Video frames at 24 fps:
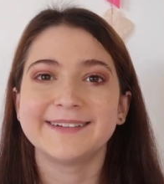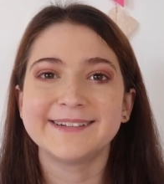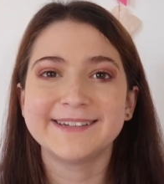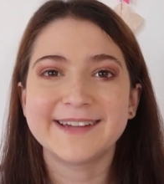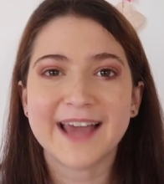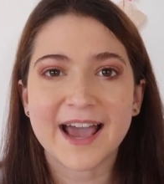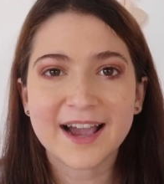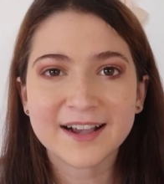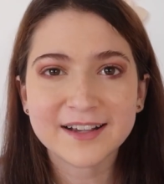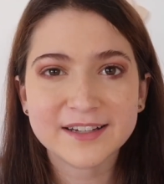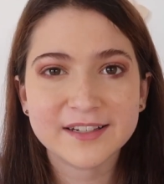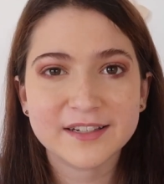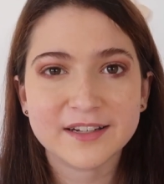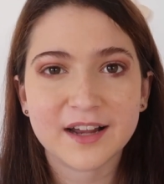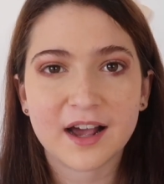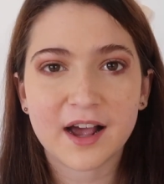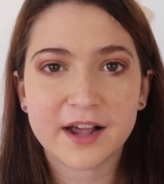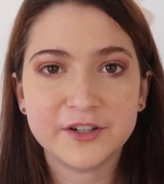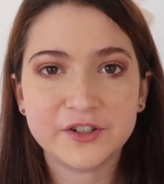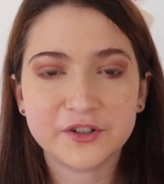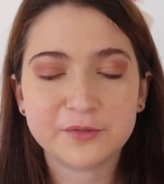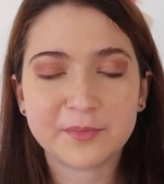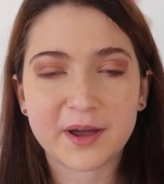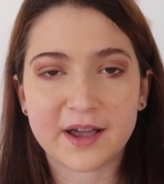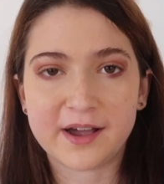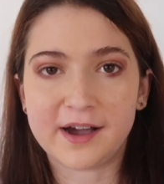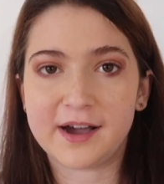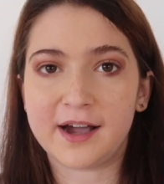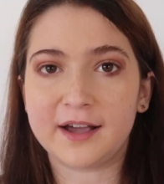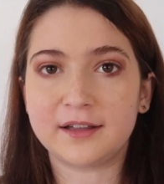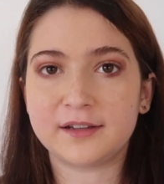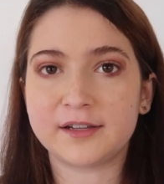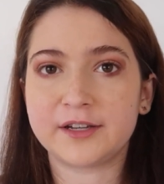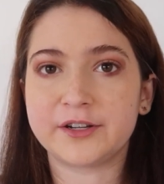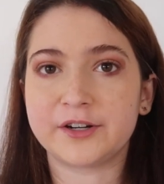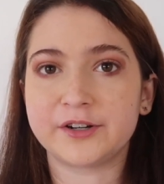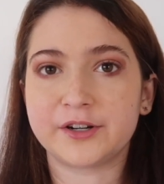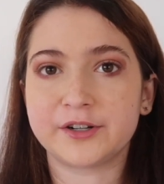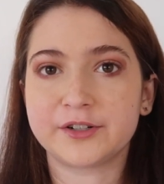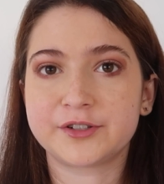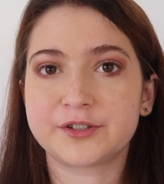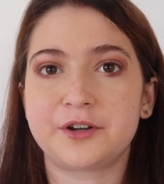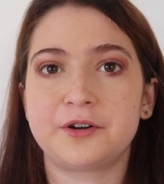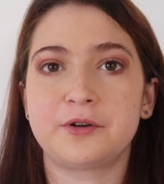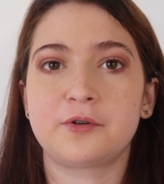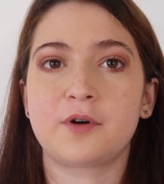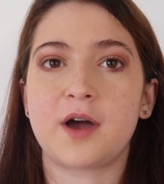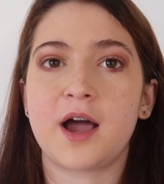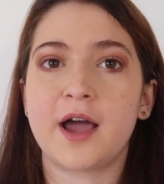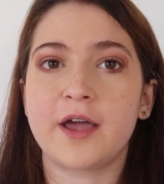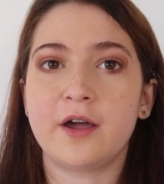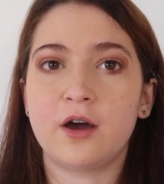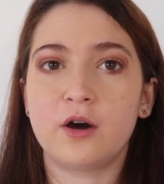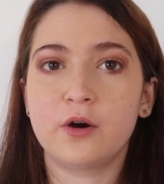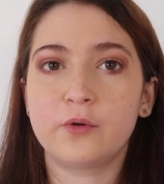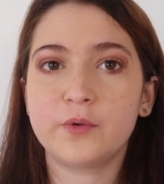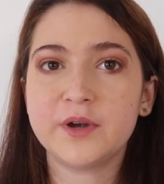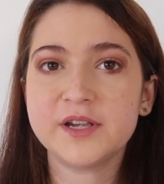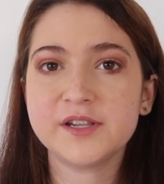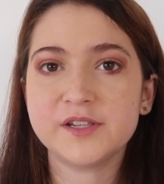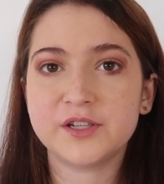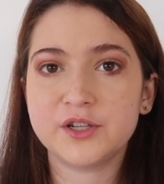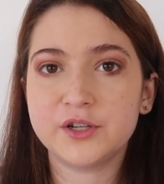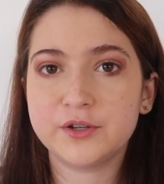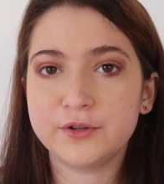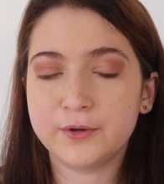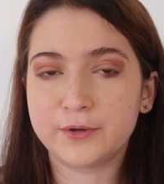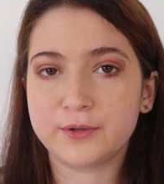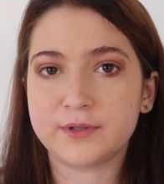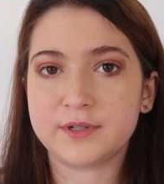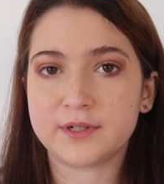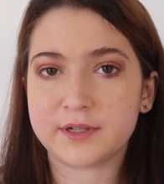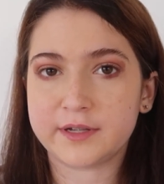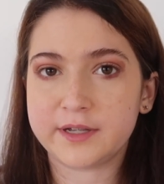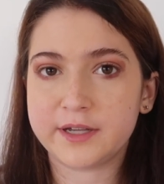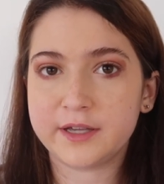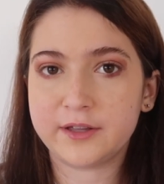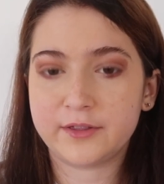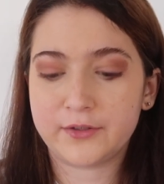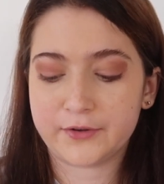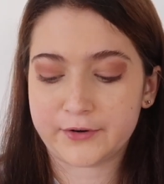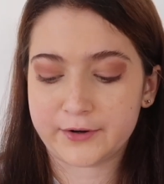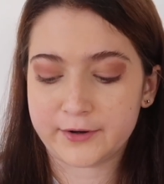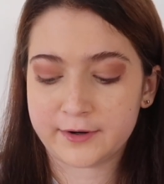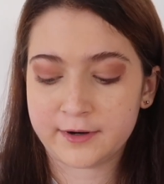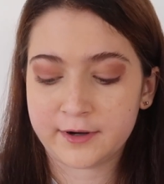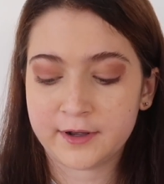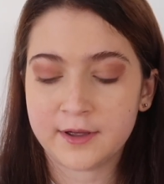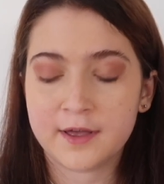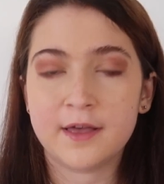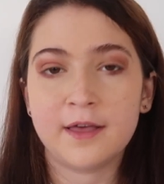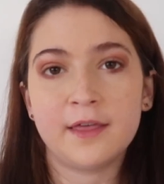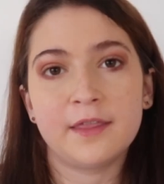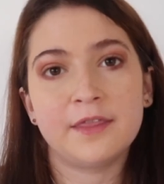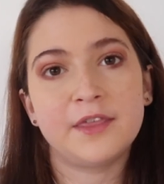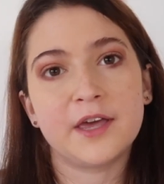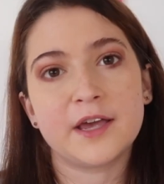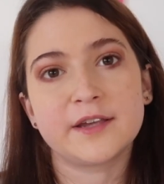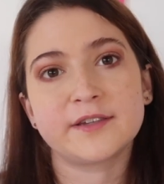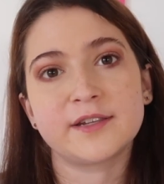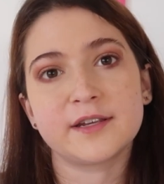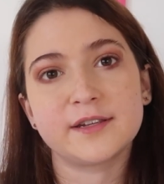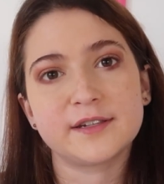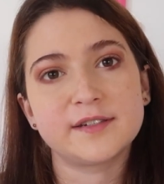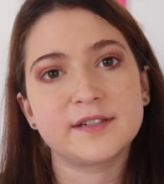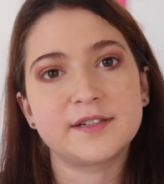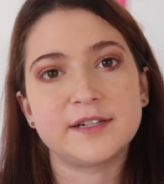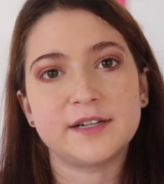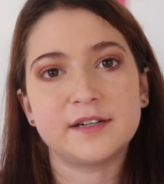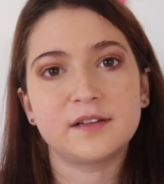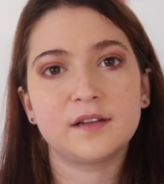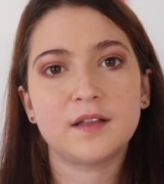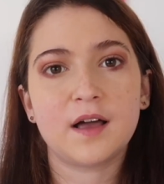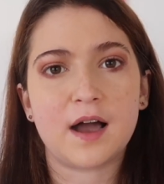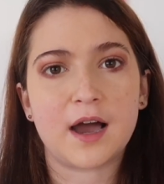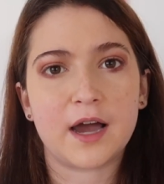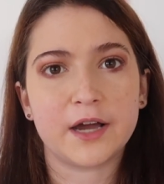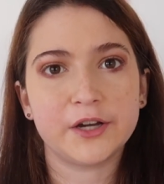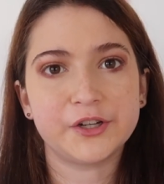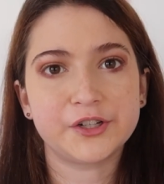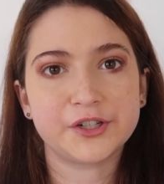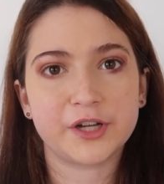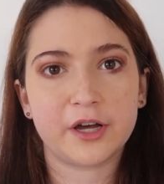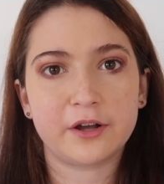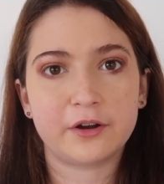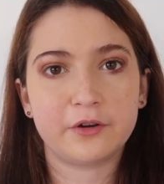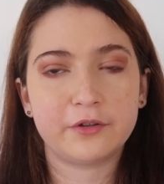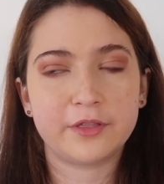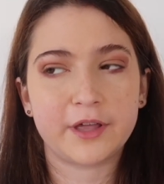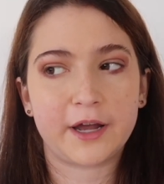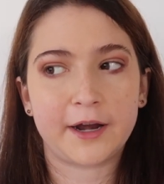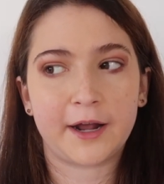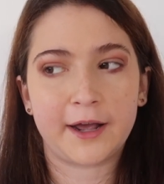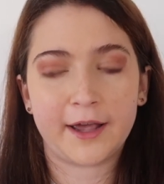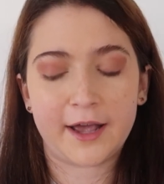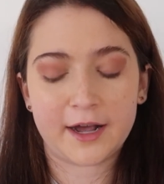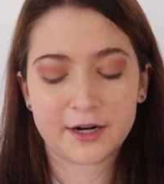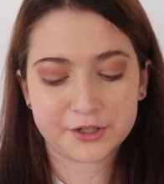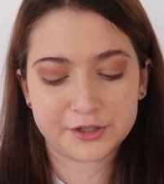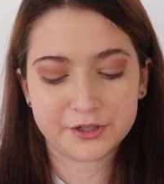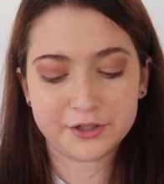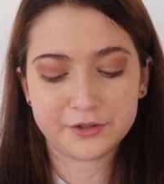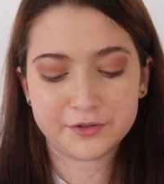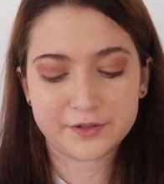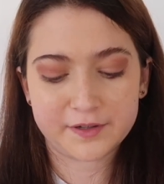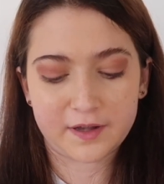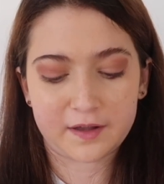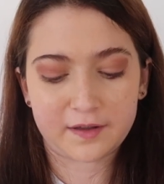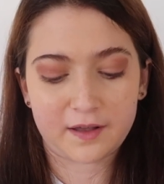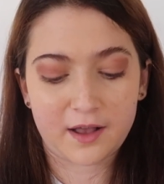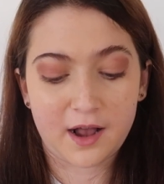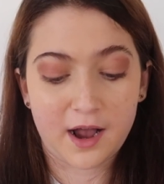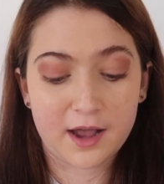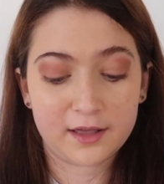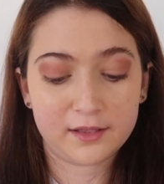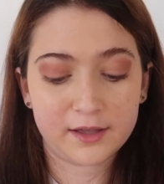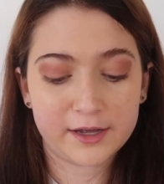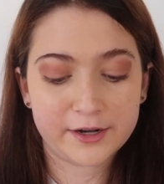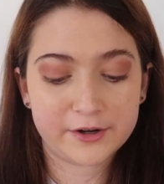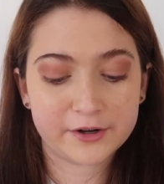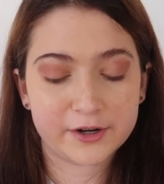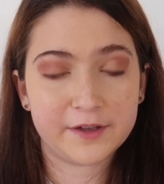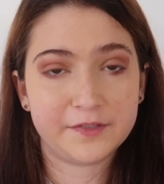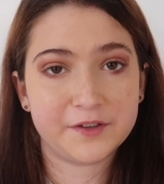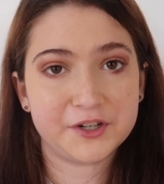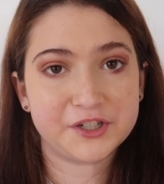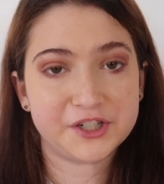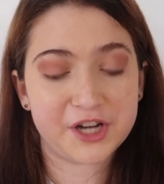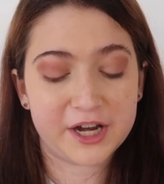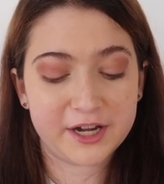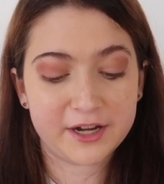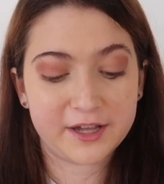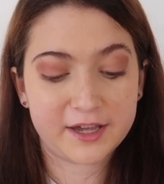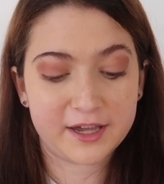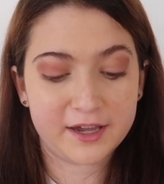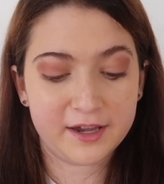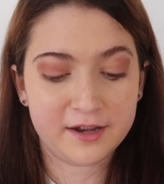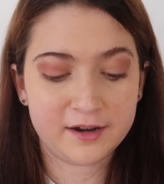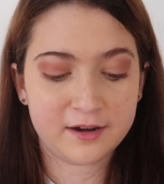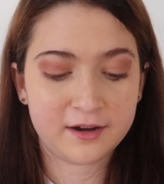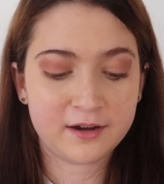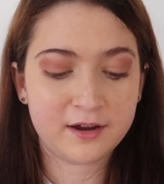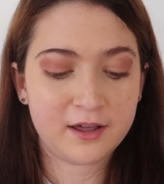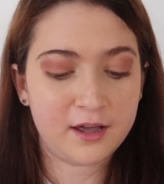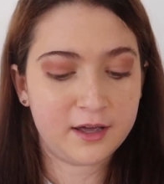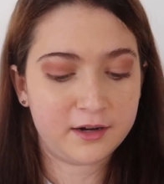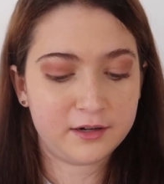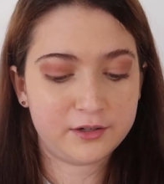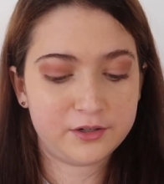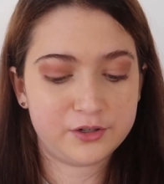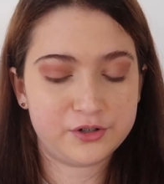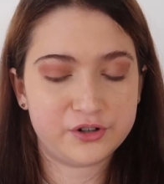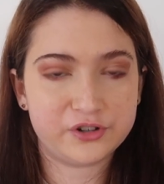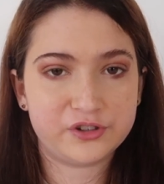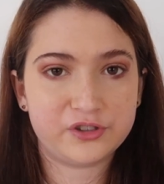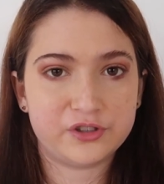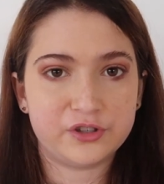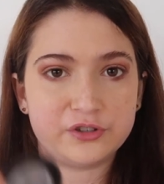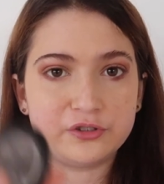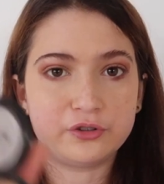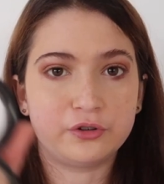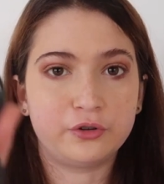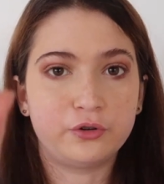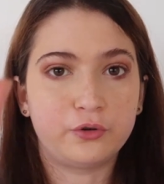Next, I do my highlighter. So I always use either this Stila eyeshadow that I actually use as a highlighter in the shade Kitten, and it's just this